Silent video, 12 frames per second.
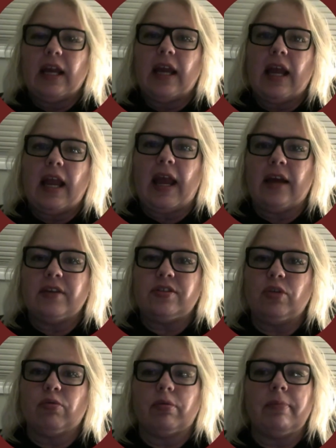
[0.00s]
As
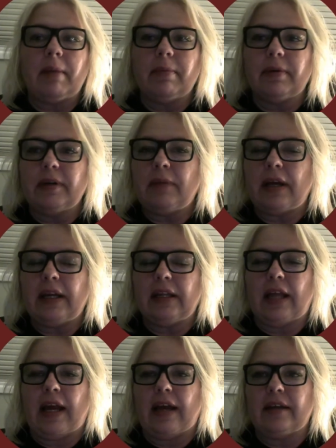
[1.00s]
you remember in my
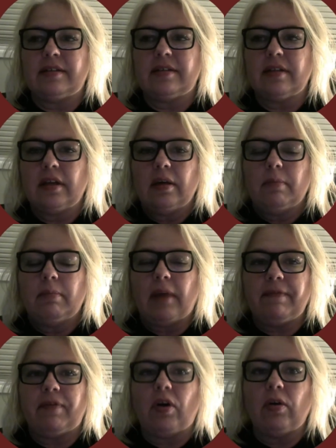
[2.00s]
class, my
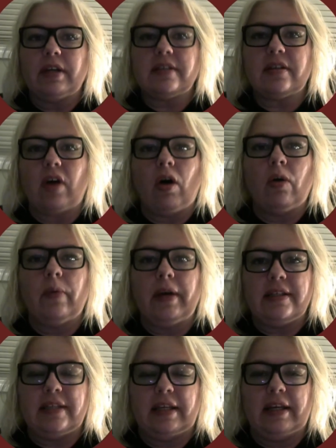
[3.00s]
focus
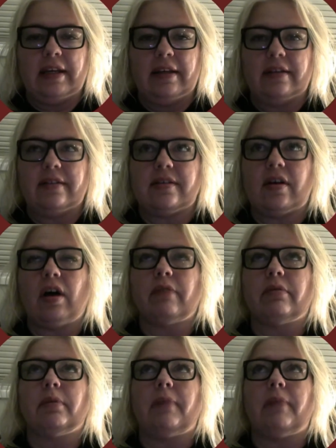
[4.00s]
always is on
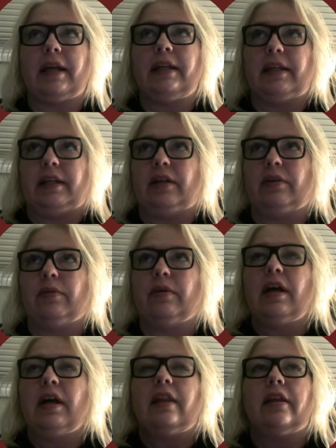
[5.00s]
reminding you
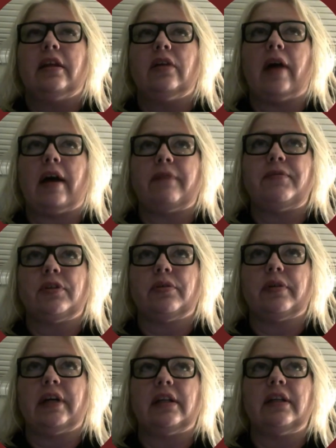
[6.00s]
that you have to
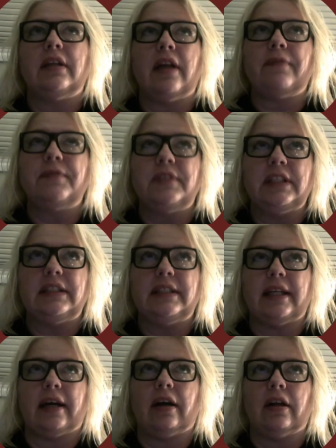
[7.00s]
create enough
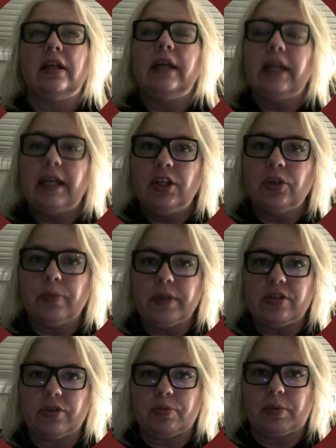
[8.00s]
detail in your
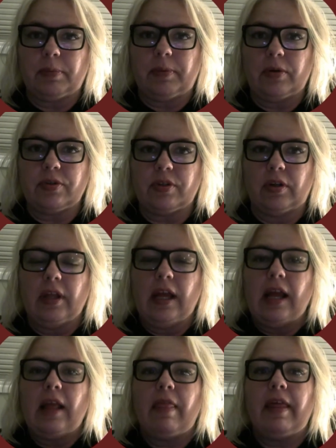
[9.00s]
research proposal
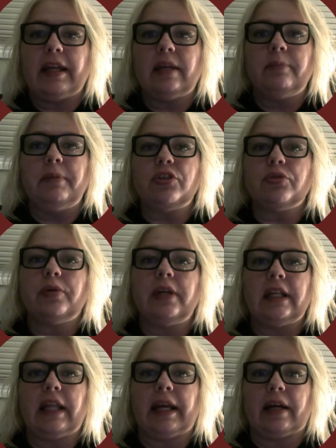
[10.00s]
that it can be
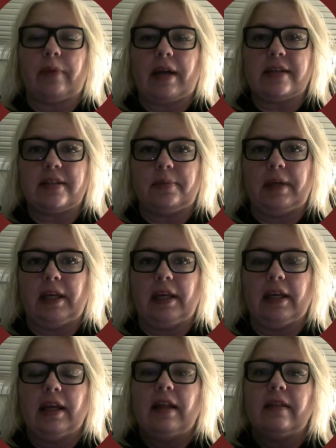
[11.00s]
treated like a recipe
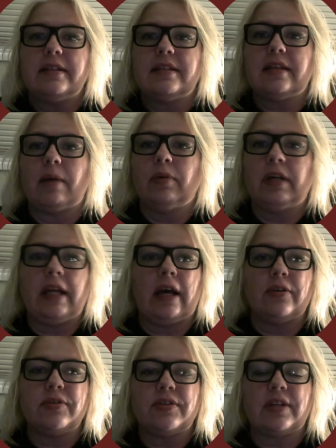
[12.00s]
that someone
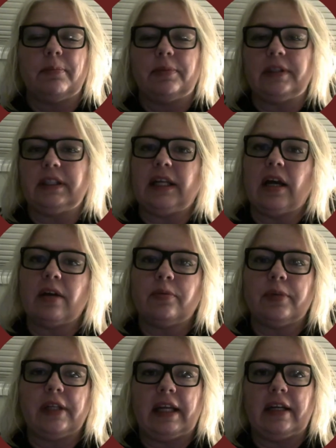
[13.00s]
else, completely
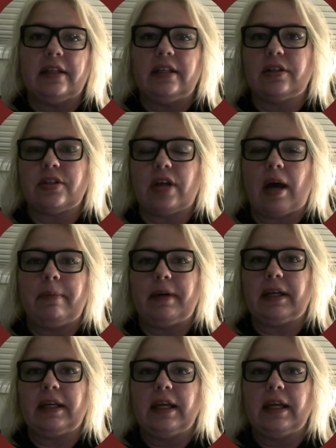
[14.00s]
unrelated to your topic,